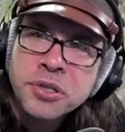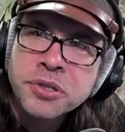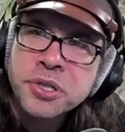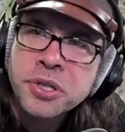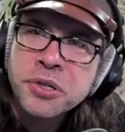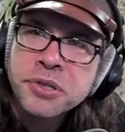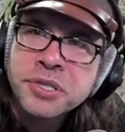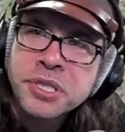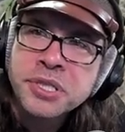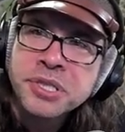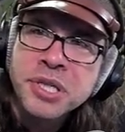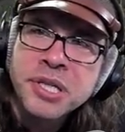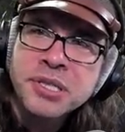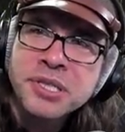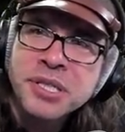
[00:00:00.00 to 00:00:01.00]
news is
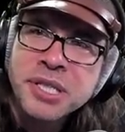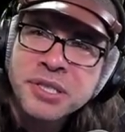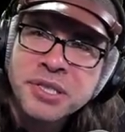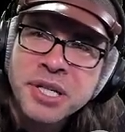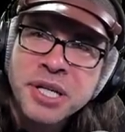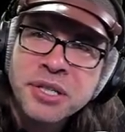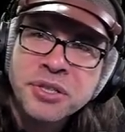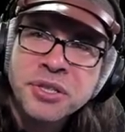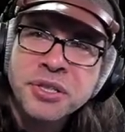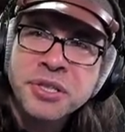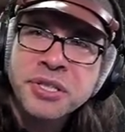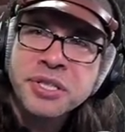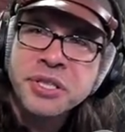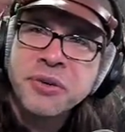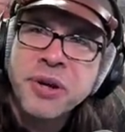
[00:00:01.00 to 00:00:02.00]
all
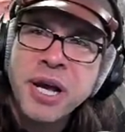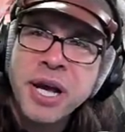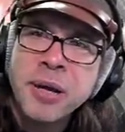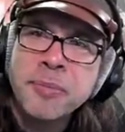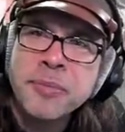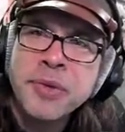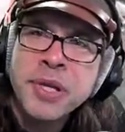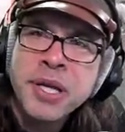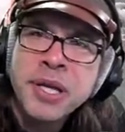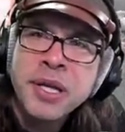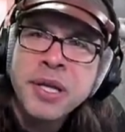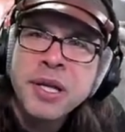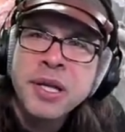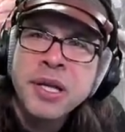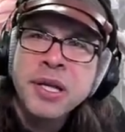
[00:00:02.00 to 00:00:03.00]
sensationalist crap.
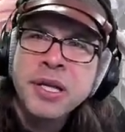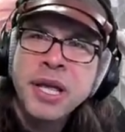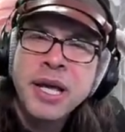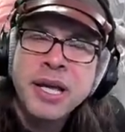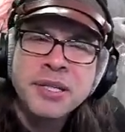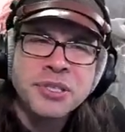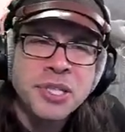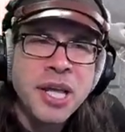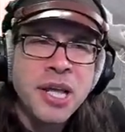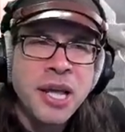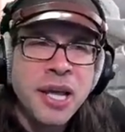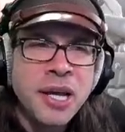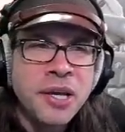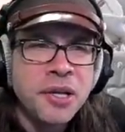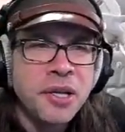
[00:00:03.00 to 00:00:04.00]
Yeah, Jay
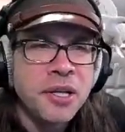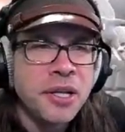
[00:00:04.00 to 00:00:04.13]
Hale,